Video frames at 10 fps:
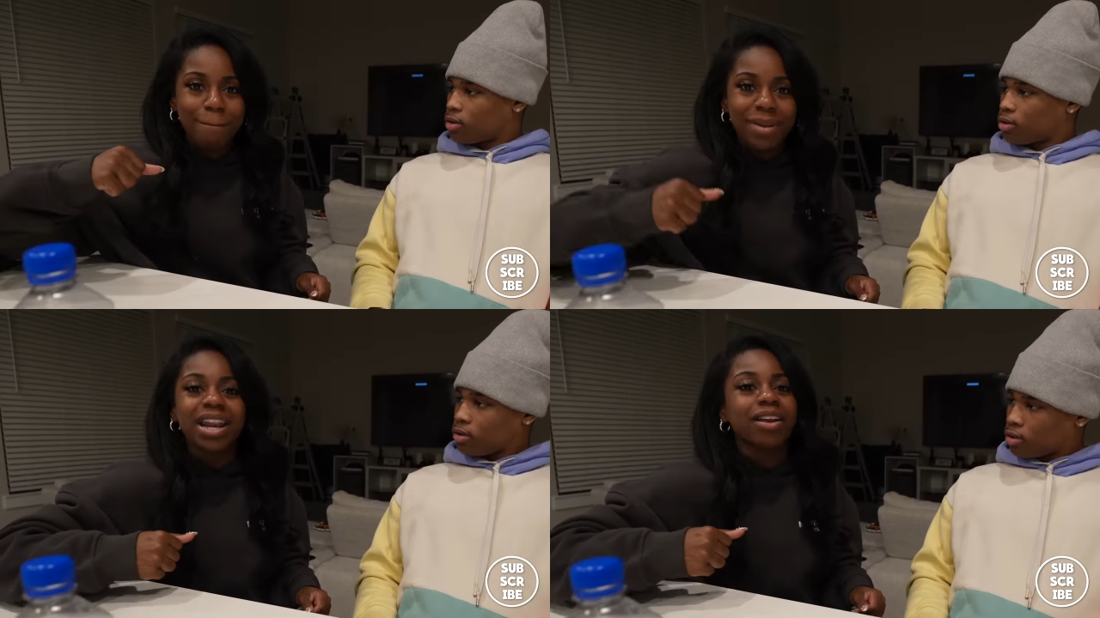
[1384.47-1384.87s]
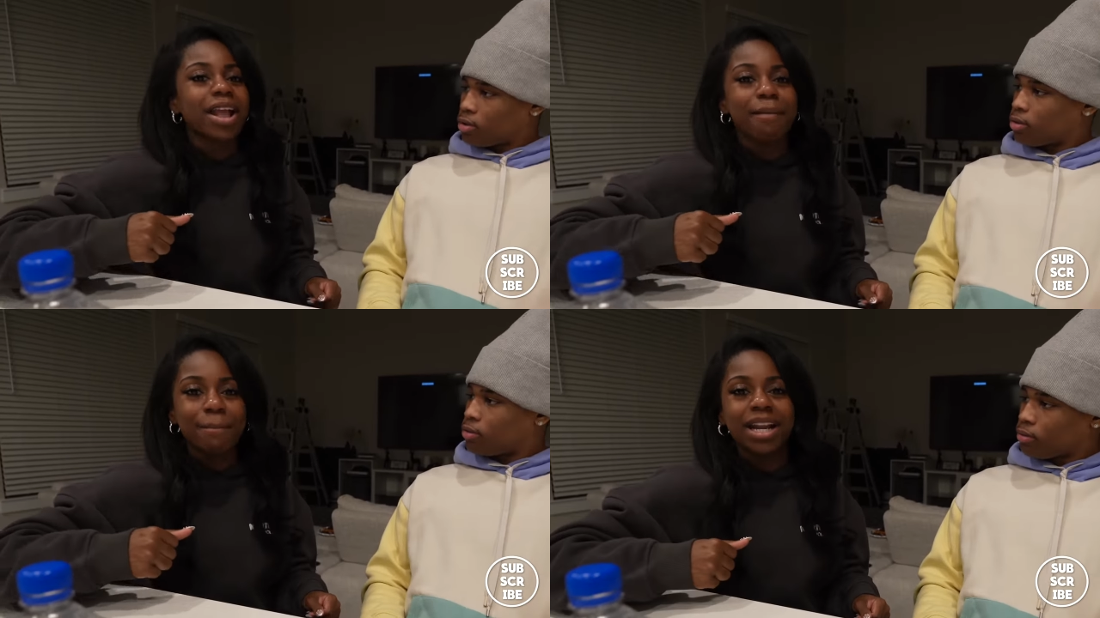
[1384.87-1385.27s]

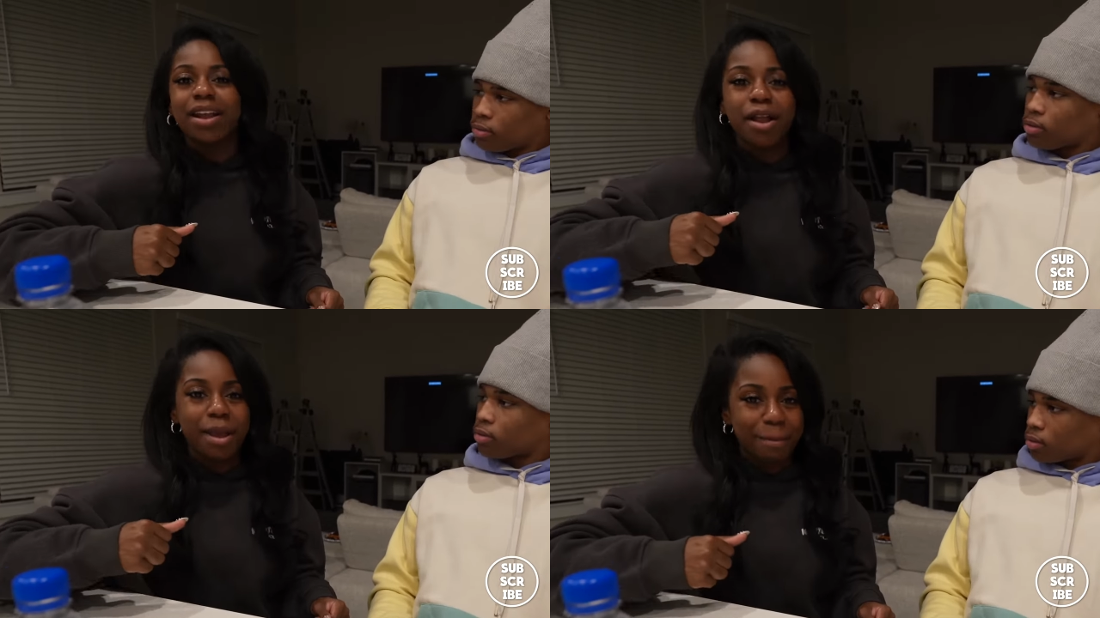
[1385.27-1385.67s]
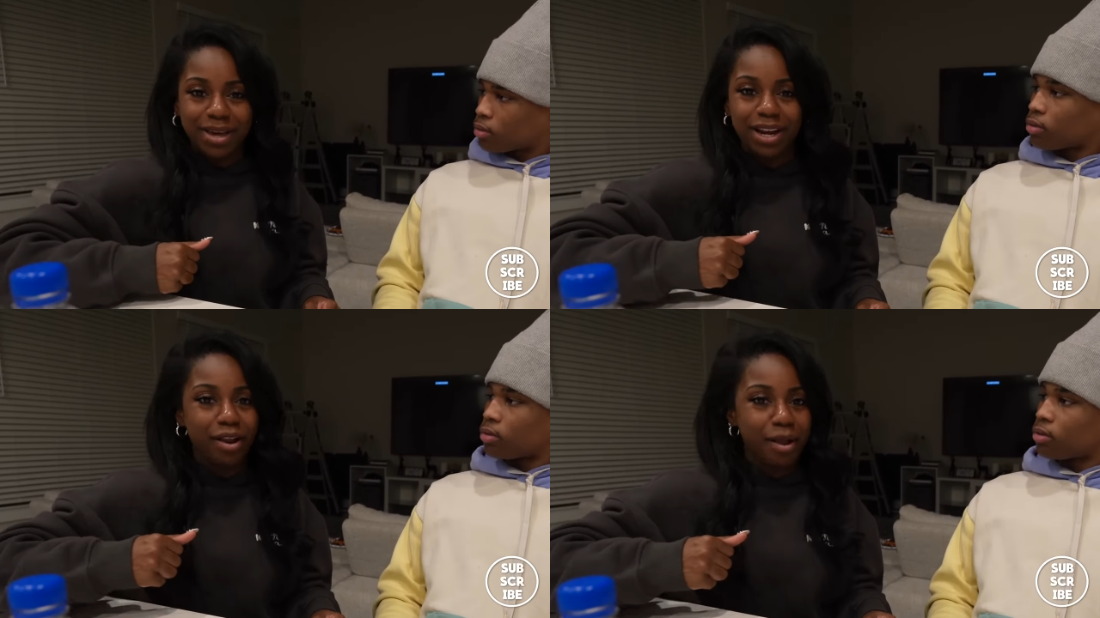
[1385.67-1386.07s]

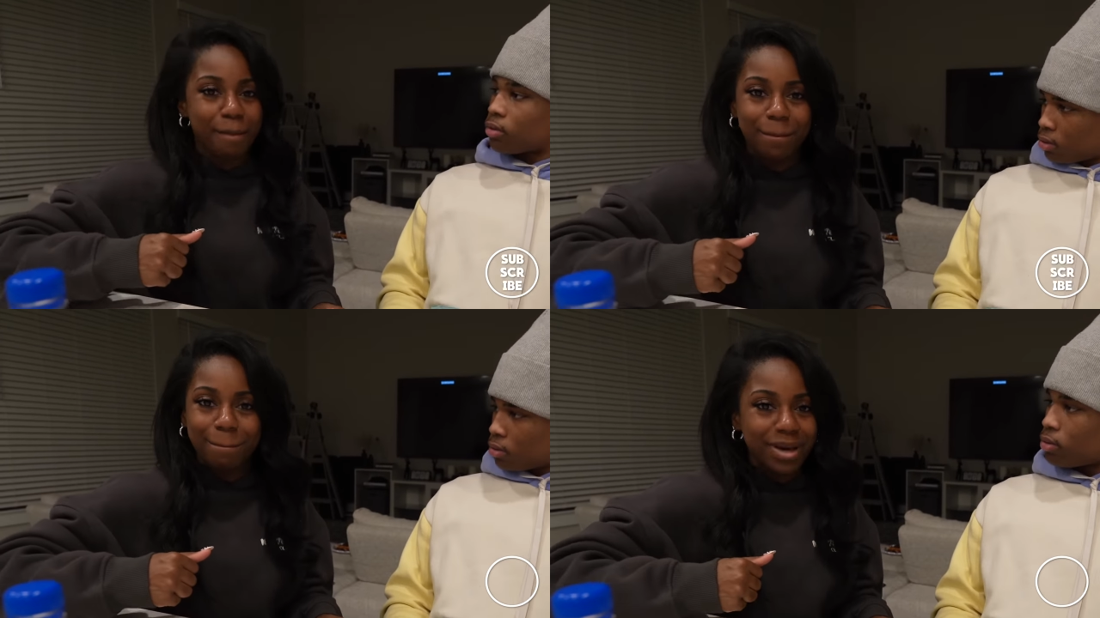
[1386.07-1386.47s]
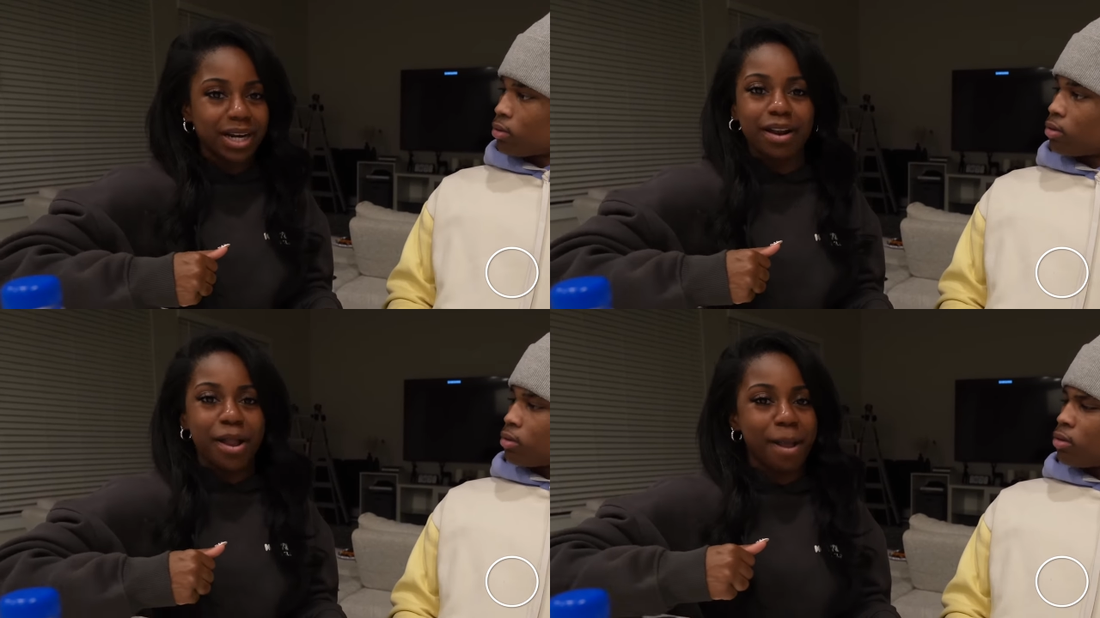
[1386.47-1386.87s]
Speaker 1: a merry, merry, merry,
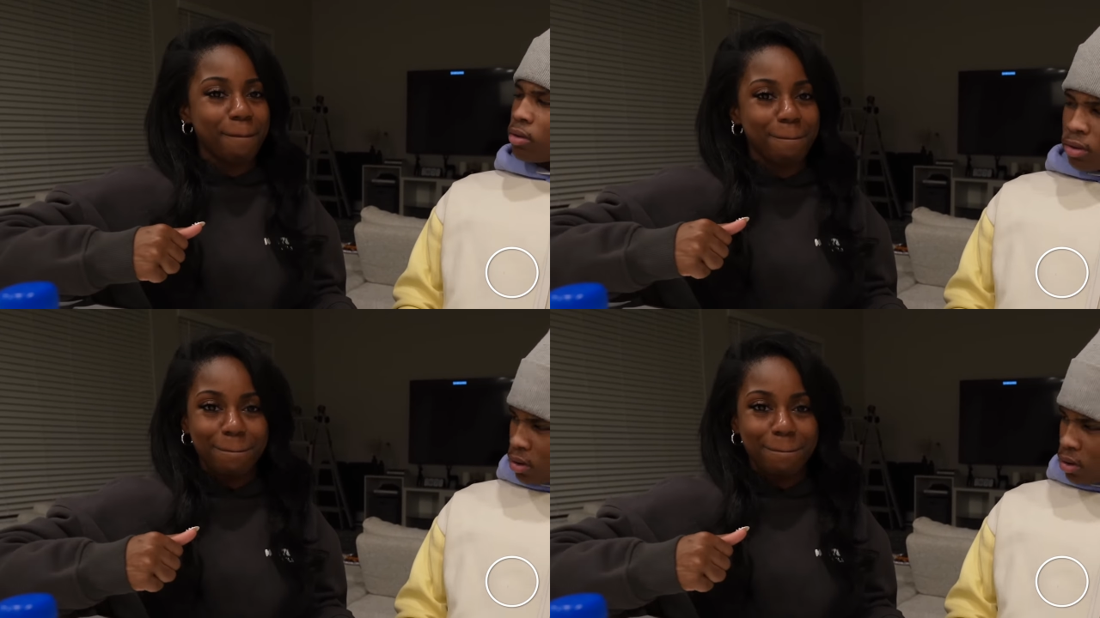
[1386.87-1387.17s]
merry,